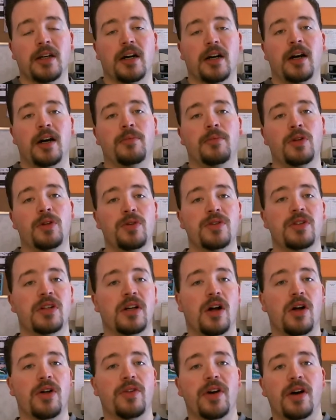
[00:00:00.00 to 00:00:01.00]
Losing
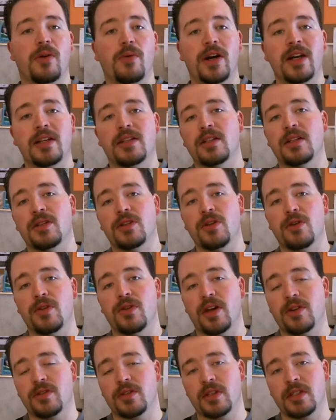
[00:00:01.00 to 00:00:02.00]
all that weight in
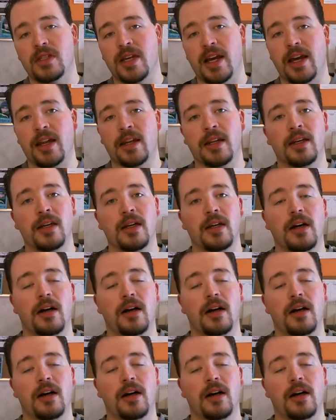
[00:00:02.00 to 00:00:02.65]
2010